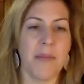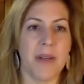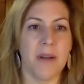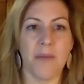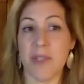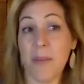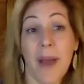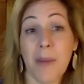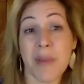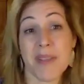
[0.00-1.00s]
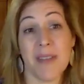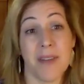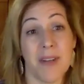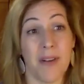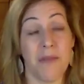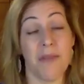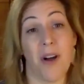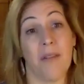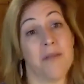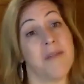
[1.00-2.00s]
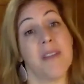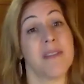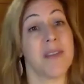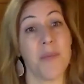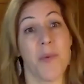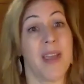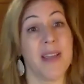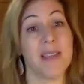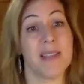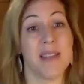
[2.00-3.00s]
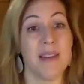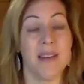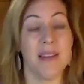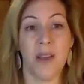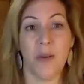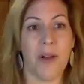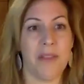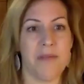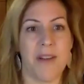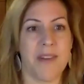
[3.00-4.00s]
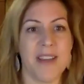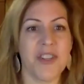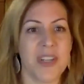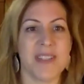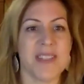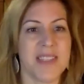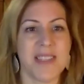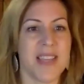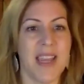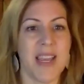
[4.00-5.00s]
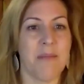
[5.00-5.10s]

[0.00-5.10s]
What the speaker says: DPAP has even evolved in some ways, and while the foundation is the same,